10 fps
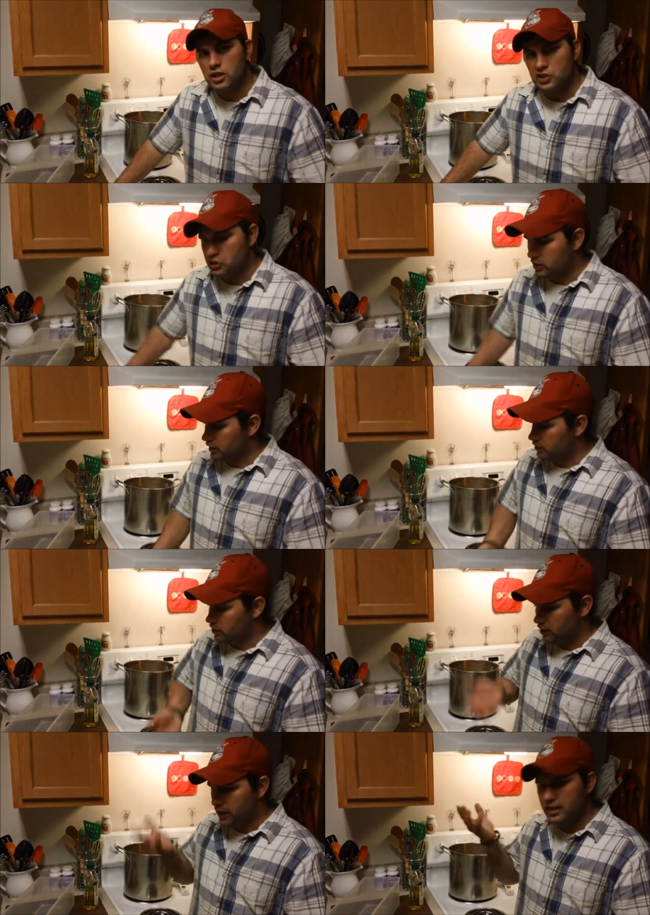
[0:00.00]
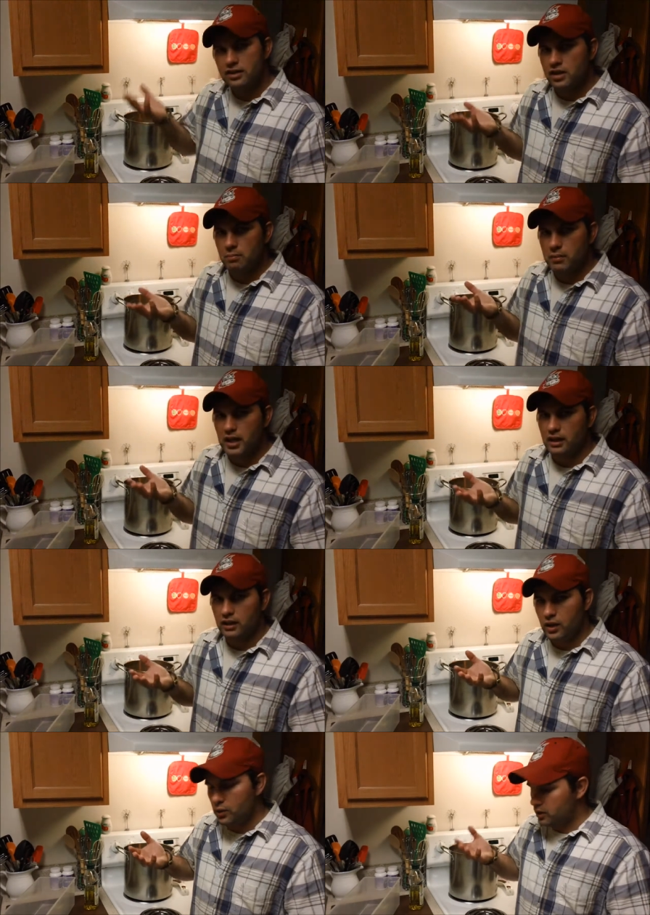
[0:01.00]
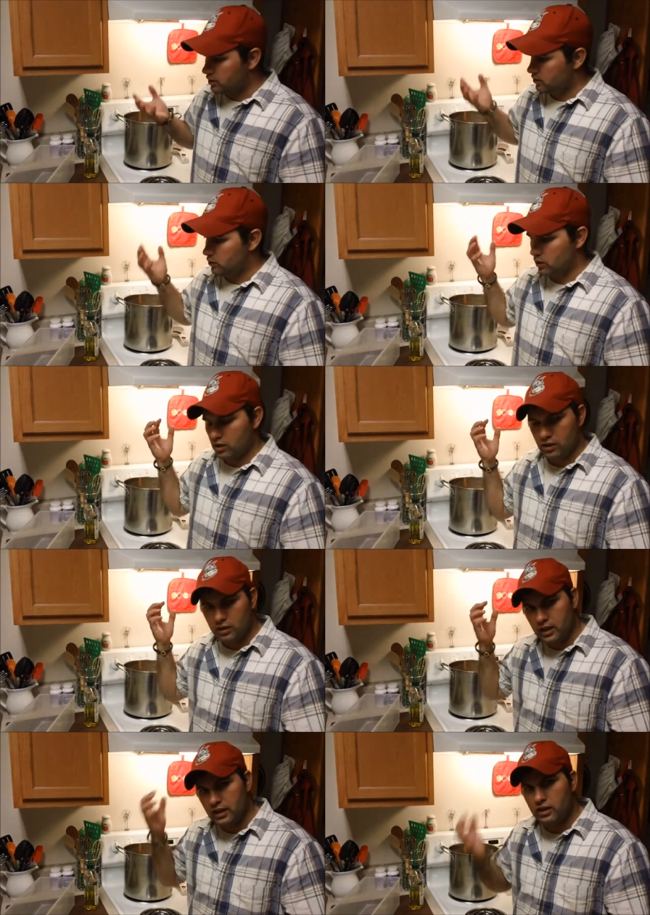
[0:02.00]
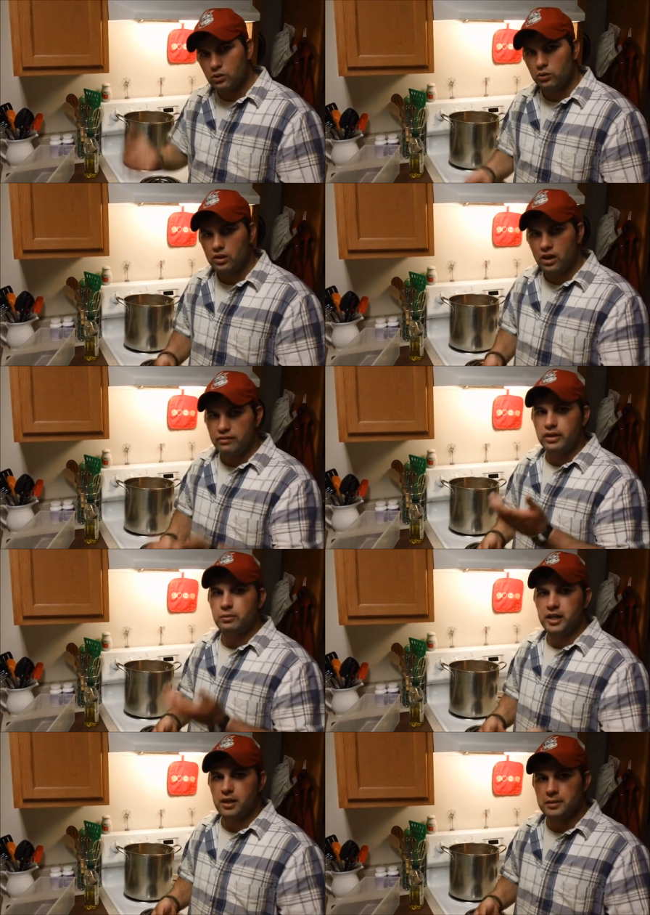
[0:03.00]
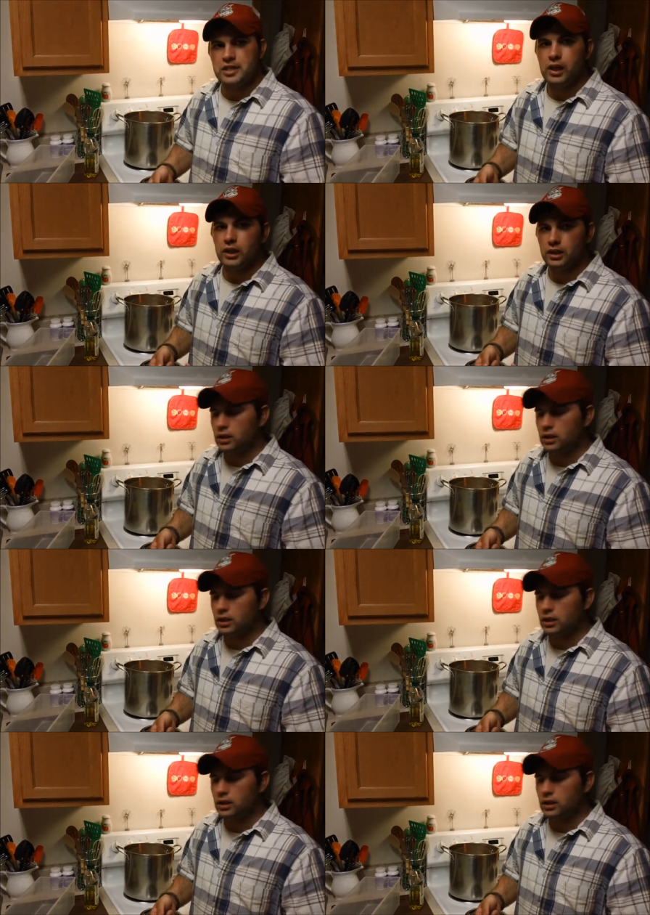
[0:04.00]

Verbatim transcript: You can either heat it up and make it a liquid, or let it cool off and it'll become a solid.